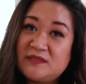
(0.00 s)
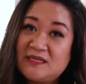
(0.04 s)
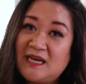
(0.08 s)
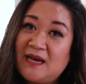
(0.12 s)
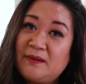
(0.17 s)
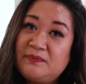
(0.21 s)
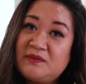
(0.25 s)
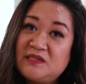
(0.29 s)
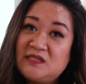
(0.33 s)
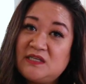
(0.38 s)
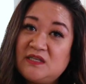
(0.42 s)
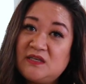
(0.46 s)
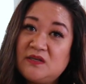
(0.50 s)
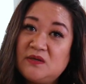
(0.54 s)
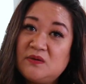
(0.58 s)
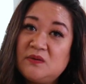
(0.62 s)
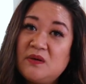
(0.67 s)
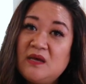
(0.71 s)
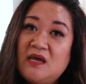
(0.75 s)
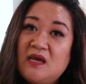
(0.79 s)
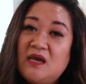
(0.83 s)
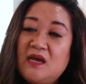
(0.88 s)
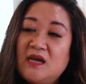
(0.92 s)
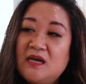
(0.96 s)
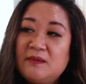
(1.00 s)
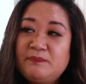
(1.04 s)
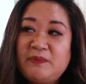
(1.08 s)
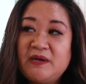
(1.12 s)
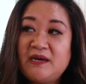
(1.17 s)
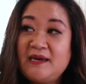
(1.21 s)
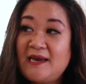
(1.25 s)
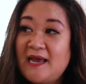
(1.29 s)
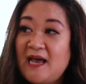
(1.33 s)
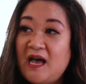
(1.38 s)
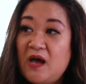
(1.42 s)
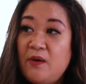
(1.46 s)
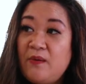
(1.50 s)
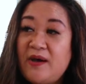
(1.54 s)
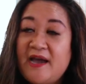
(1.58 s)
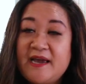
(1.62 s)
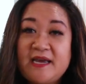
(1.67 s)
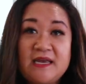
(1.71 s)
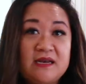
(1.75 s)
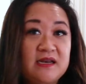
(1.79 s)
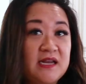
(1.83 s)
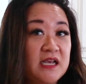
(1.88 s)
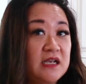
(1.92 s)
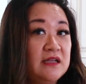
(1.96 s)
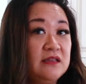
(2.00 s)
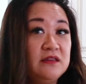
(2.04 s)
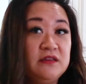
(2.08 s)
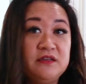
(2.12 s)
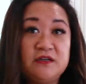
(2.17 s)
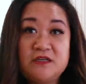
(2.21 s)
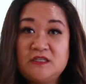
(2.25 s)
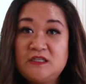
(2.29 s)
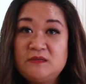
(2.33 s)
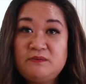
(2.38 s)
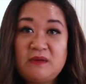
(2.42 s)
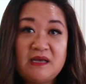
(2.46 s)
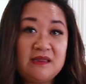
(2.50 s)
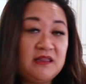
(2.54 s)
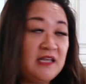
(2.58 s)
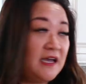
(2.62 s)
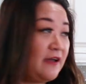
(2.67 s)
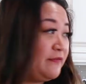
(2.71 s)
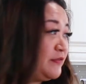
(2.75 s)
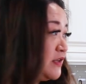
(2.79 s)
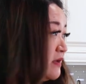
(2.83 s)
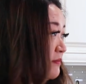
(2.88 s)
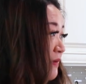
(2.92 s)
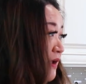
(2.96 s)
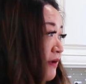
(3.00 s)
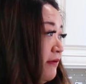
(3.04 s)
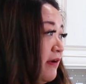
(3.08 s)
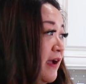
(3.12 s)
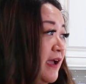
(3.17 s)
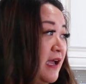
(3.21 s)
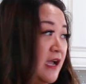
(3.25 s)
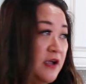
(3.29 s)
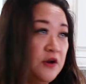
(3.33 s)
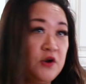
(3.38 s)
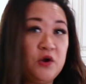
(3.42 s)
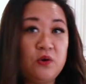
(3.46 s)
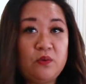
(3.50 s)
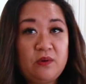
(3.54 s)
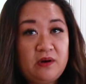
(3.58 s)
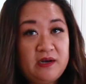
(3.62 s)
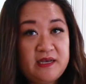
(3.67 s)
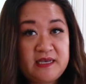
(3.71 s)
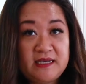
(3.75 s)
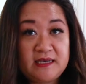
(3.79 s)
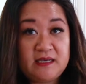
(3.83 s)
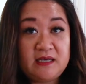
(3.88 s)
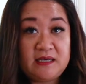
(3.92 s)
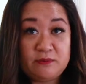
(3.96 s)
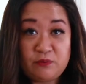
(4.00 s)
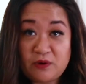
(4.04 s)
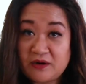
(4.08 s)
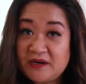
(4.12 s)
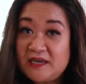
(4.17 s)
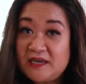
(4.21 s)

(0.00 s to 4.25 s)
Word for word: was up to, but now I can like look to my left and my right. I know where he